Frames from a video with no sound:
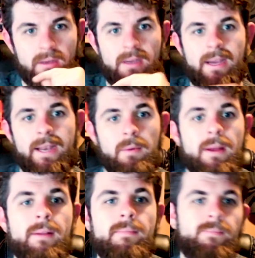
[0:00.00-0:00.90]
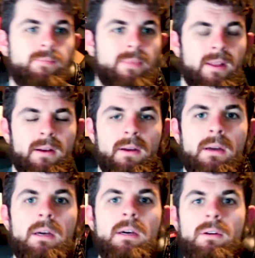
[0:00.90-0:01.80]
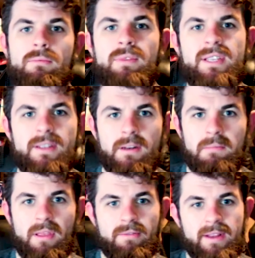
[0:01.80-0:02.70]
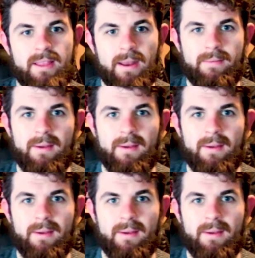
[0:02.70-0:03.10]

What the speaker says: Anyway, reason number 3 then,